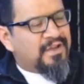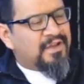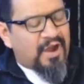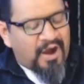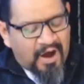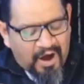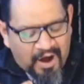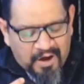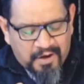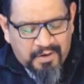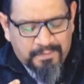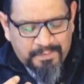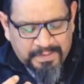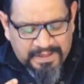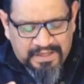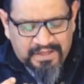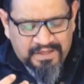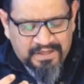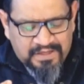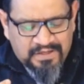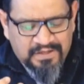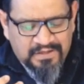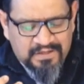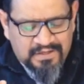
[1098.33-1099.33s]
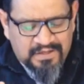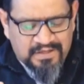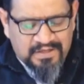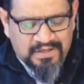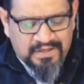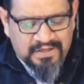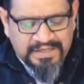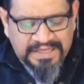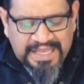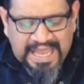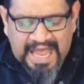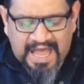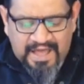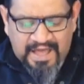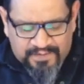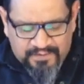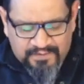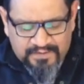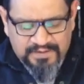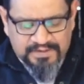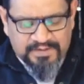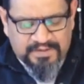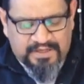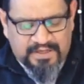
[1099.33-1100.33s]
our being
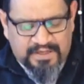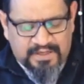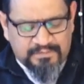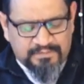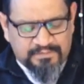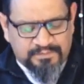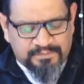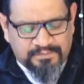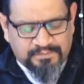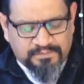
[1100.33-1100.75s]
gathered to him.